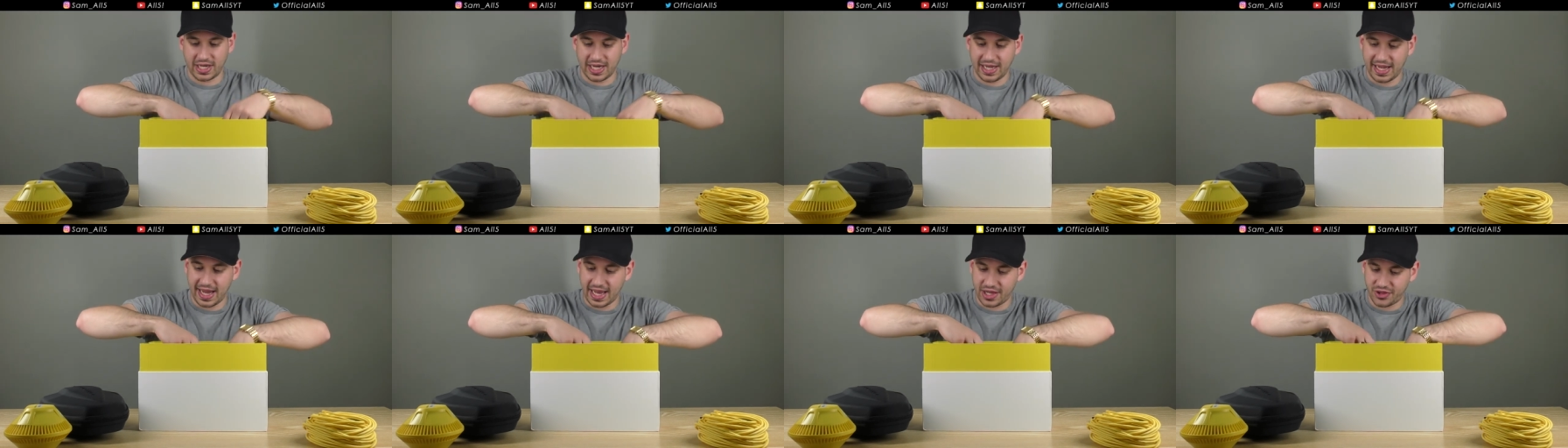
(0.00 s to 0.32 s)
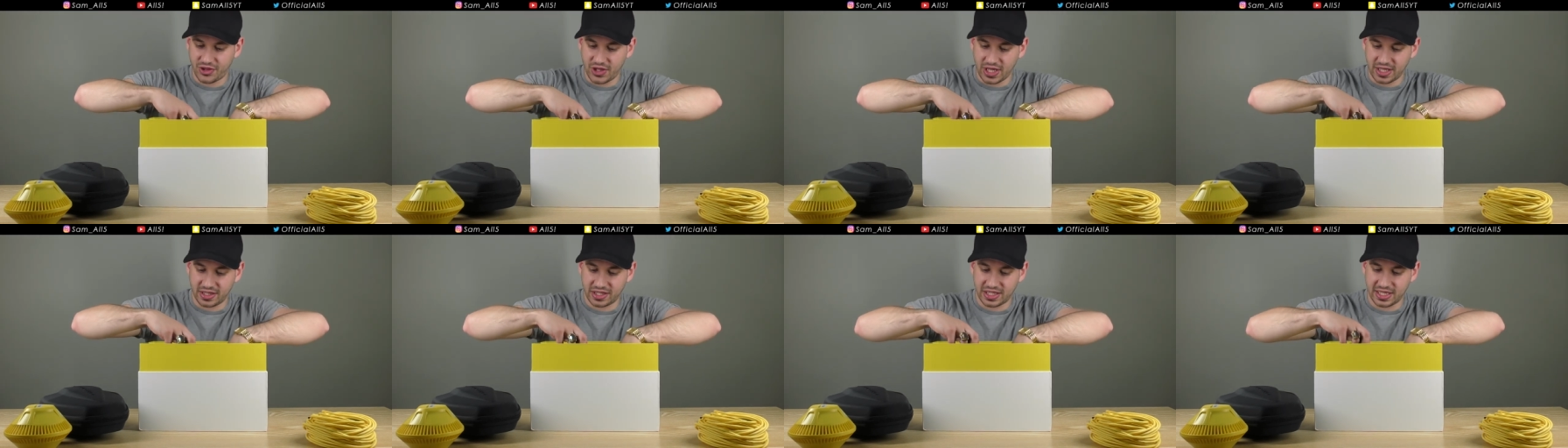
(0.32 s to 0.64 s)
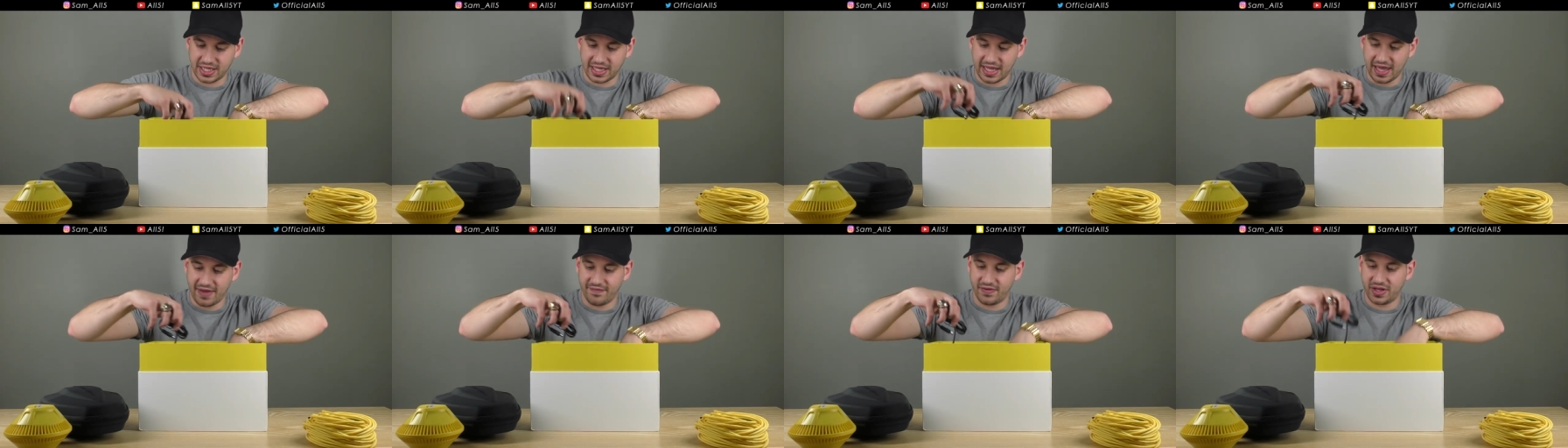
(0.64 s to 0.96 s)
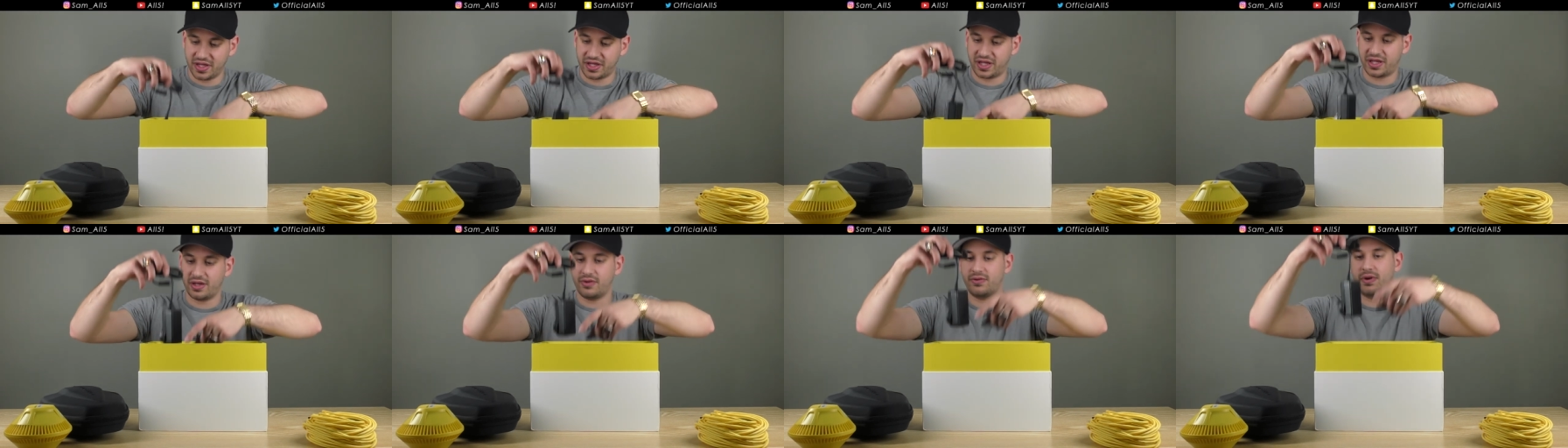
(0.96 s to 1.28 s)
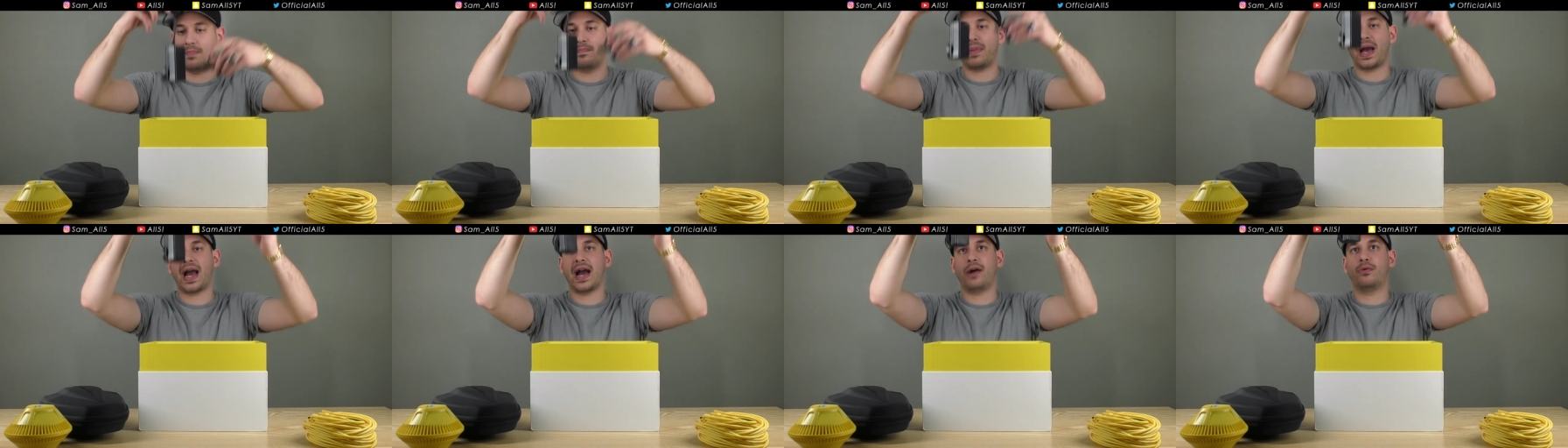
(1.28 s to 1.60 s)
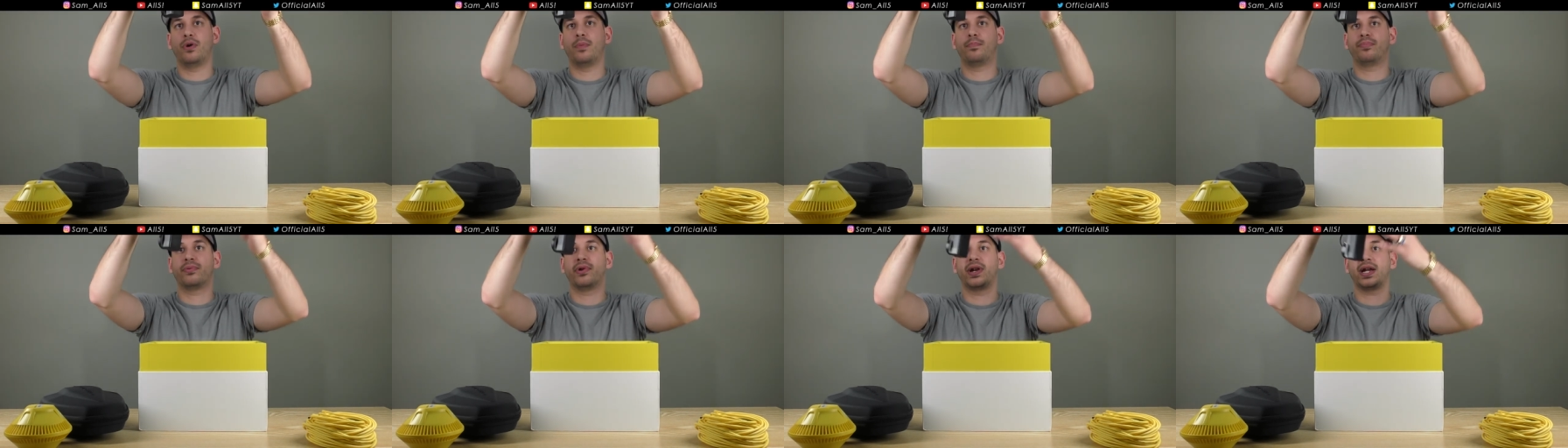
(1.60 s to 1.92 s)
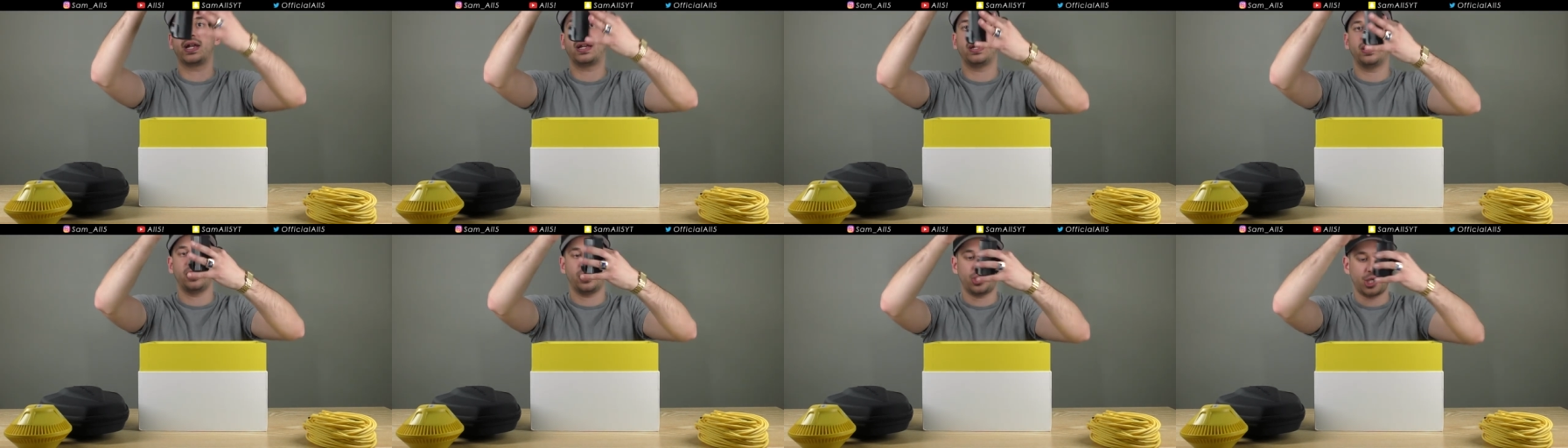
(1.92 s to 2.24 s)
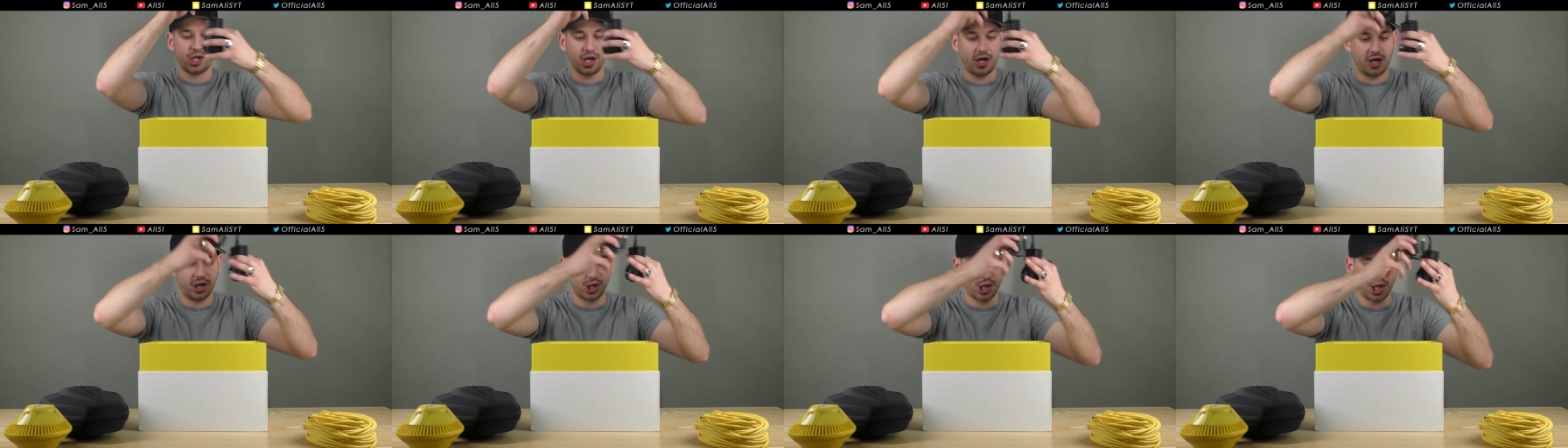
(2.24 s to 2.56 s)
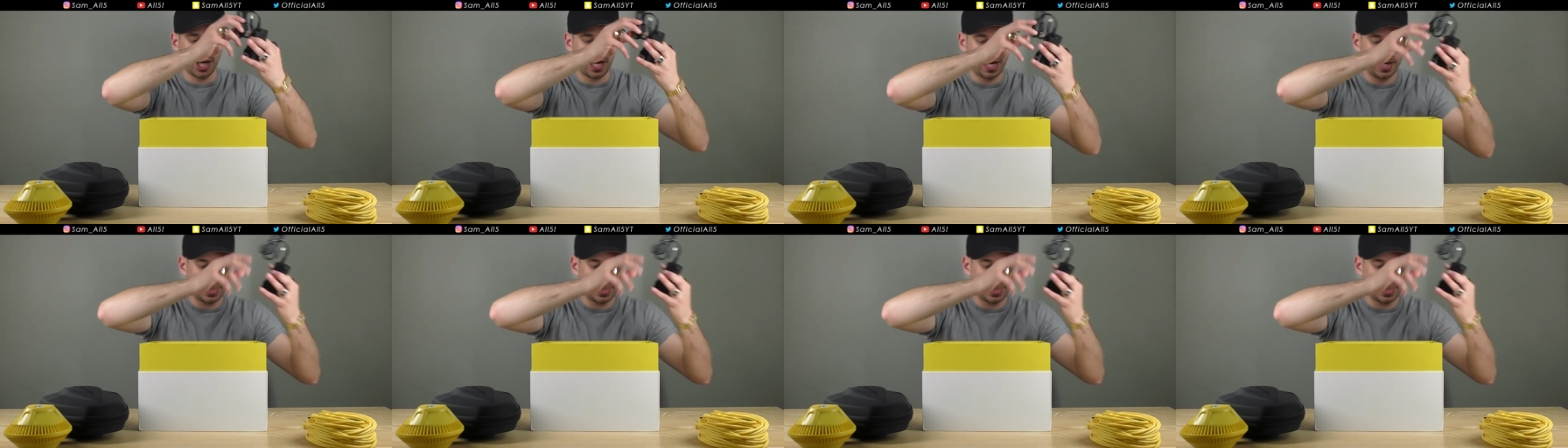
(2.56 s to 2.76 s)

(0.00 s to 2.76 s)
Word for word: connect things together, so a power brick and a charger,